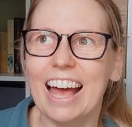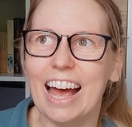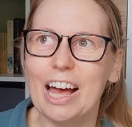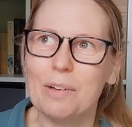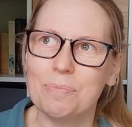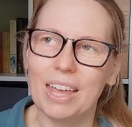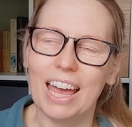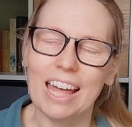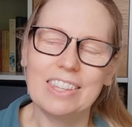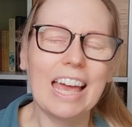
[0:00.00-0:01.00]
And
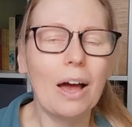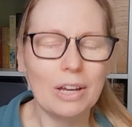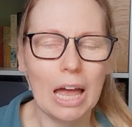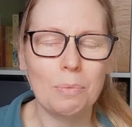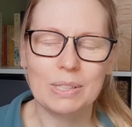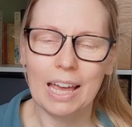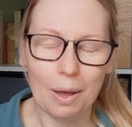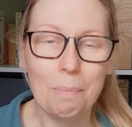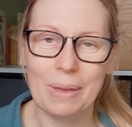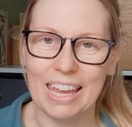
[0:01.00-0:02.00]
the outcomes
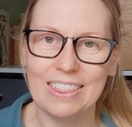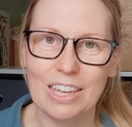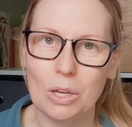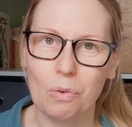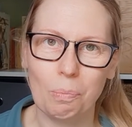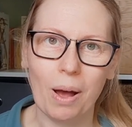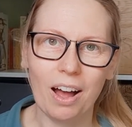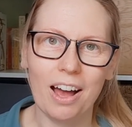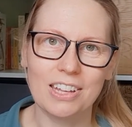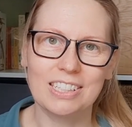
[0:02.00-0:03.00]
can be that you've
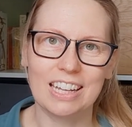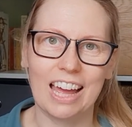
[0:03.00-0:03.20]
passed